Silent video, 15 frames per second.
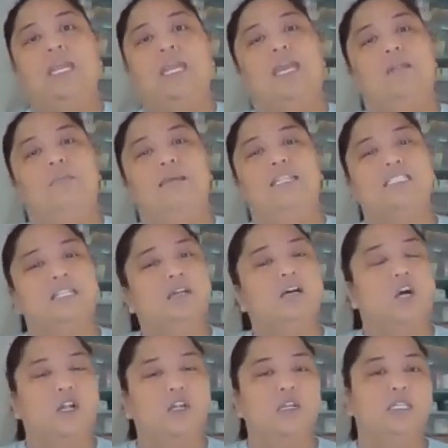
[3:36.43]
it's a little
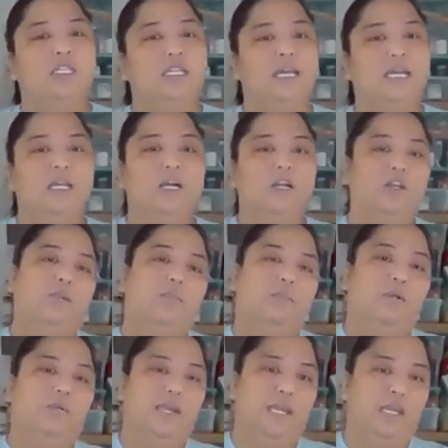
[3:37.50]
harder to get a good
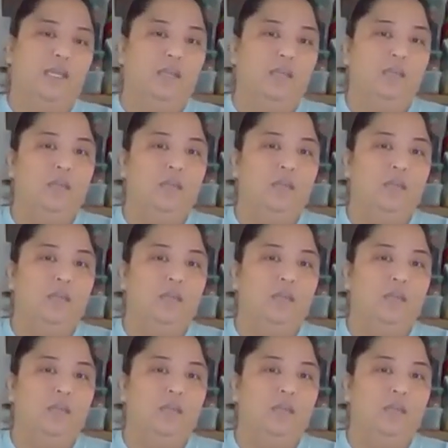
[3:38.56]
meringue,